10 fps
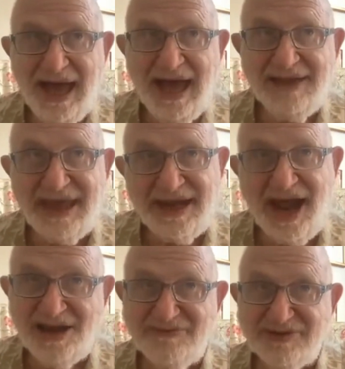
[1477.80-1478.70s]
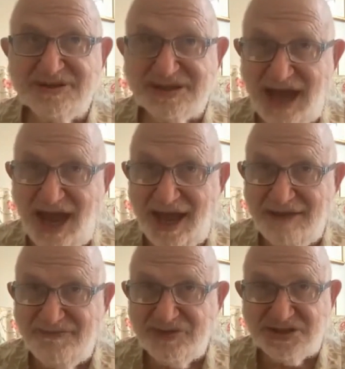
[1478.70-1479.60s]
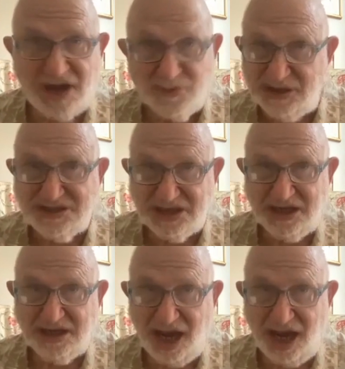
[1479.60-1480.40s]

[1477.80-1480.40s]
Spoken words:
And then Oliver sat, for some reason in